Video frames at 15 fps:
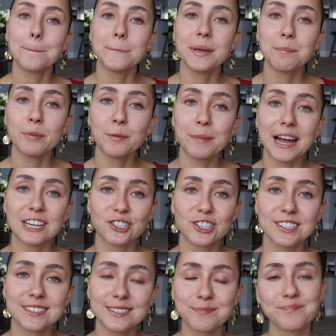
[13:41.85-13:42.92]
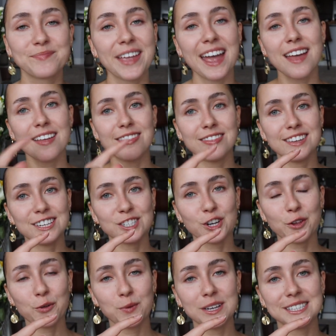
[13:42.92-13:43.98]
Pimple patches. These
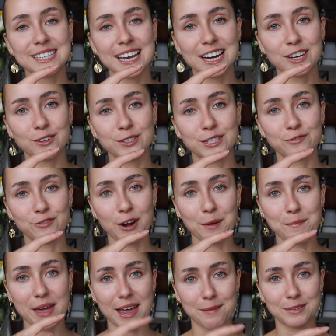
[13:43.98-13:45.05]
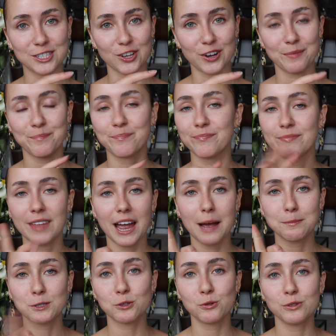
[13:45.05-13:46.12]
are the ones that I use from Amazon.
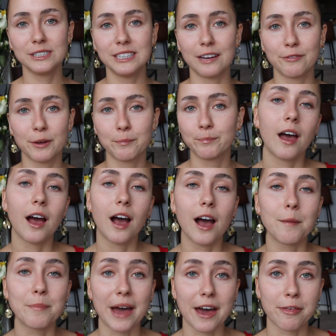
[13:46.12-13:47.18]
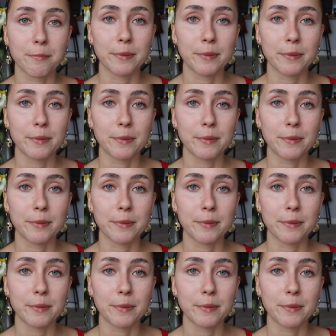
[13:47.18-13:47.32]
Absolutely love them. A bath